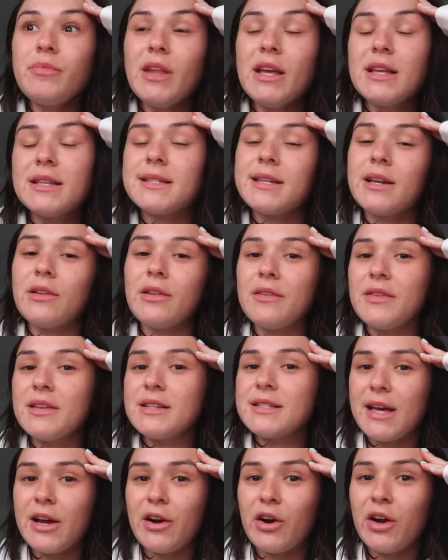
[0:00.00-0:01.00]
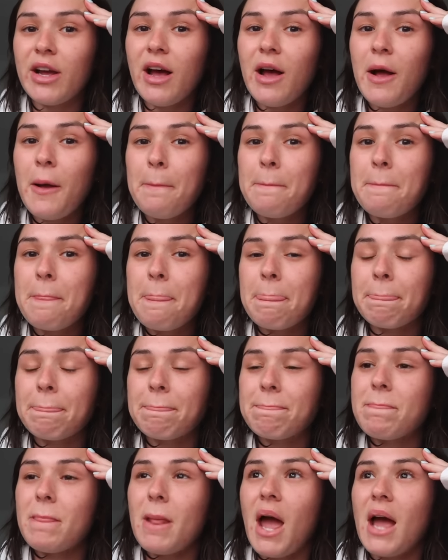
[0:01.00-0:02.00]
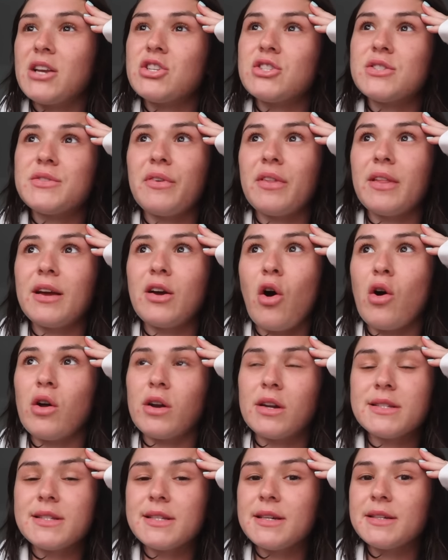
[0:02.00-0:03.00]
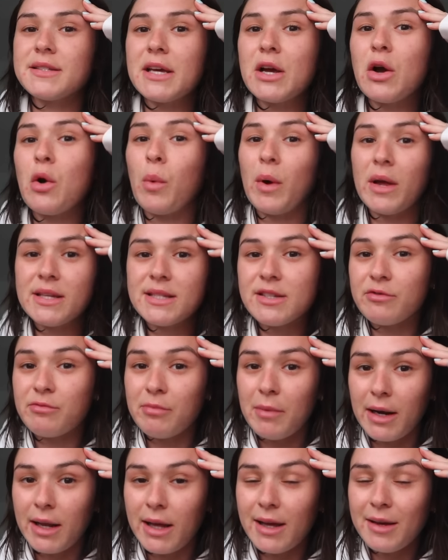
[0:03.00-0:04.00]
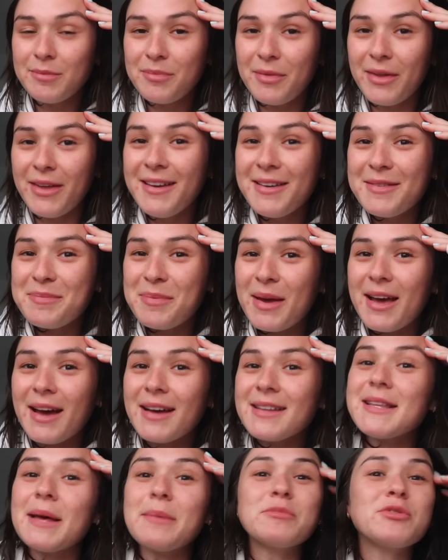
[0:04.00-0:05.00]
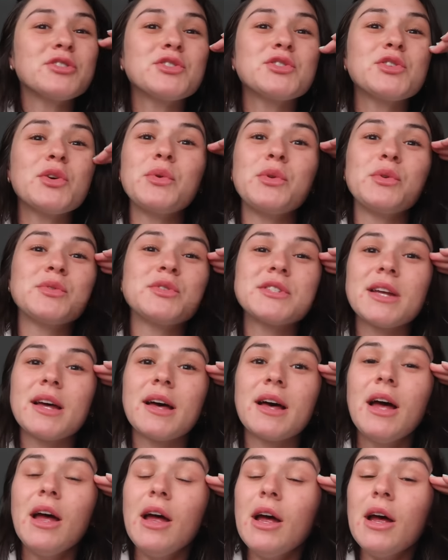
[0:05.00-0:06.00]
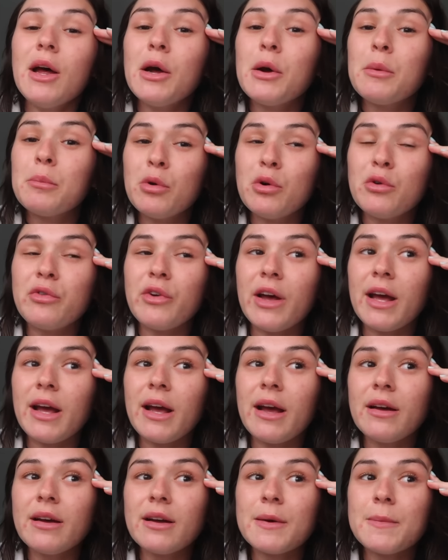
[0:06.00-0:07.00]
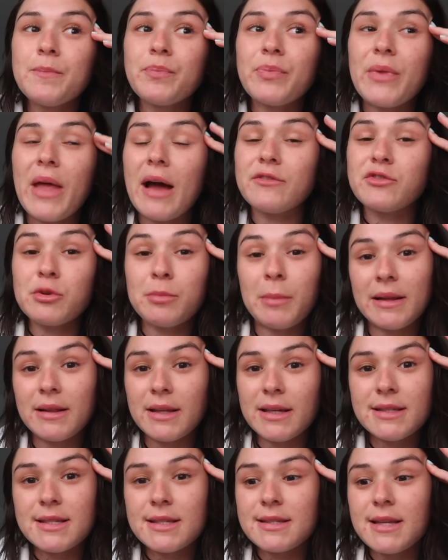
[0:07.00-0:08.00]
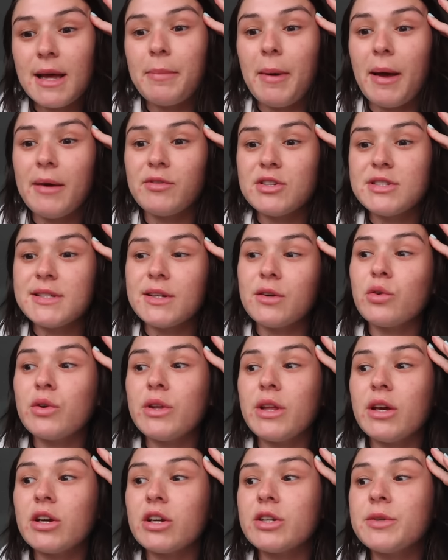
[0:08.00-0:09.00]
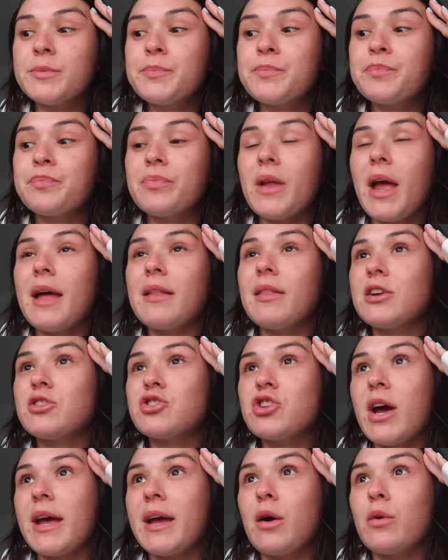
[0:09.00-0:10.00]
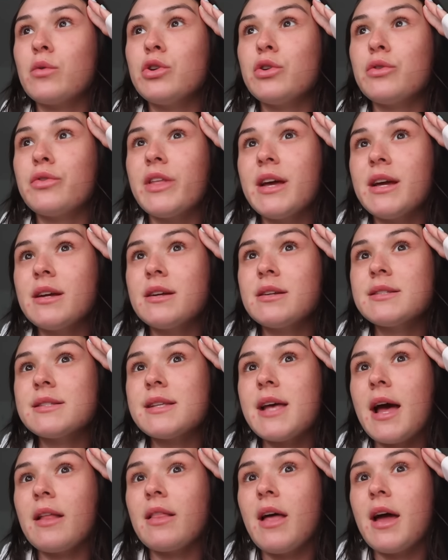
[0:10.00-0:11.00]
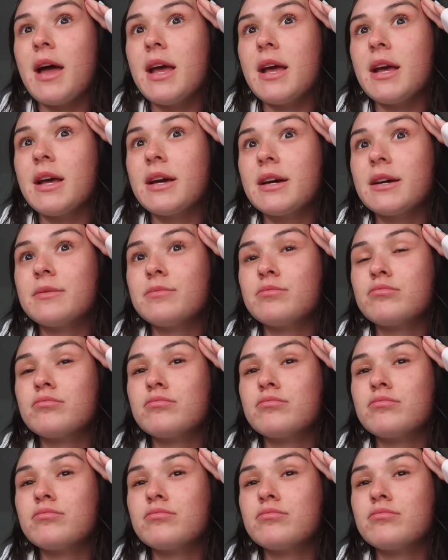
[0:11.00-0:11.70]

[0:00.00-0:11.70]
still in this area. I just feel like, honestly, it's like a waste of money because I'm just so used to moving after my lease is up every single year. I like trying out new things. I like